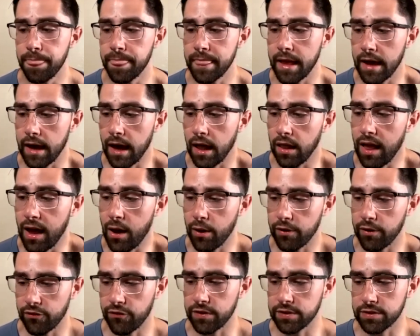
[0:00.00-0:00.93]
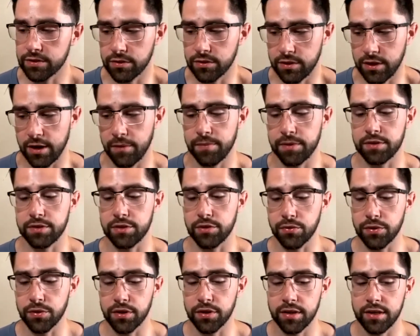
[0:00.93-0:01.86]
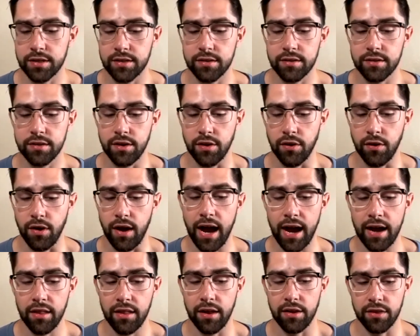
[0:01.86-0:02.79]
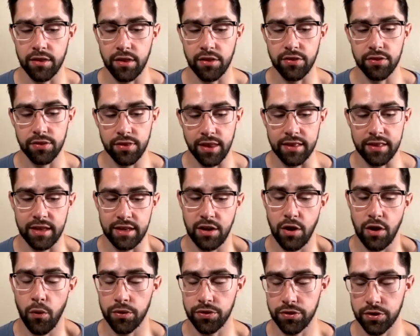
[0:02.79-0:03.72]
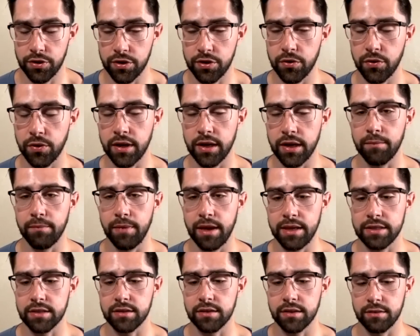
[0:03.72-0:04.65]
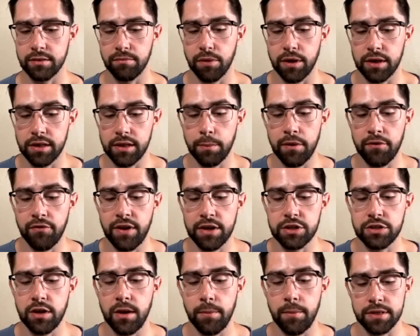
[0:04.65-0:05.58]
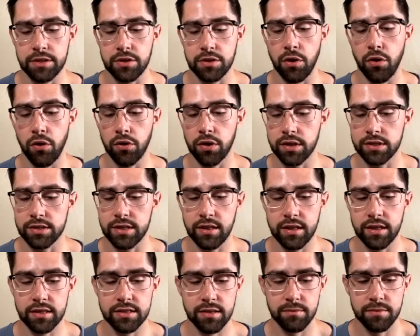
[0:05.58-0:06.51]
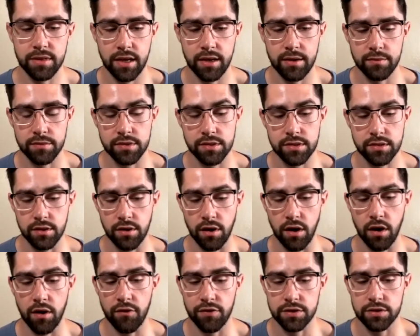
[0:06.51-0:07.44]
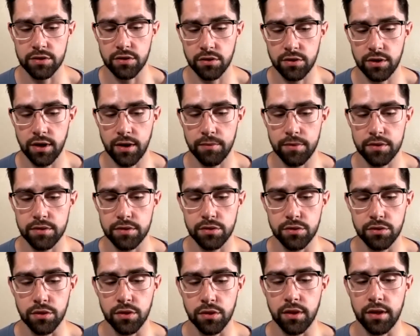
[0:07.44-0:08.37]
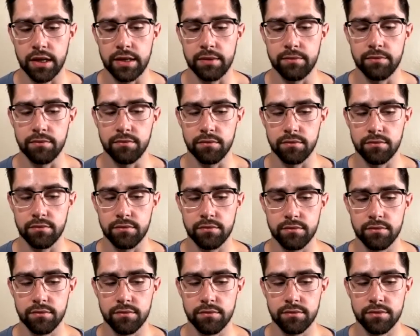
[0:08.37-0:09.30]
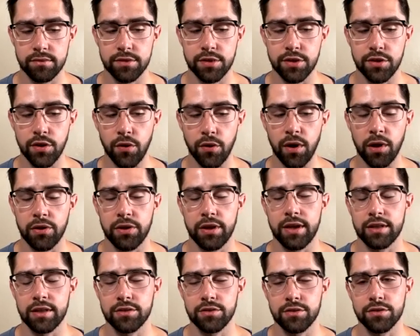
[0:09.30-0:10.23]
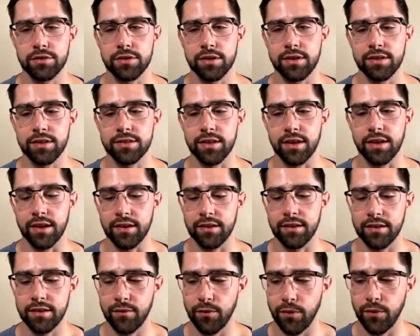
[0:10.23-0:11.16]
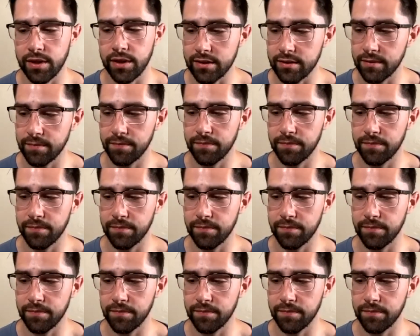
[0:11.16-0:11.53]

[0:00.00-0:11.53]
allowing for physical therapists to really, highlight that they know what they're doing and basically bring the profession up as a whole? Because I think sometimes there are physical therapists who claim to know all the answers, and it's like, well,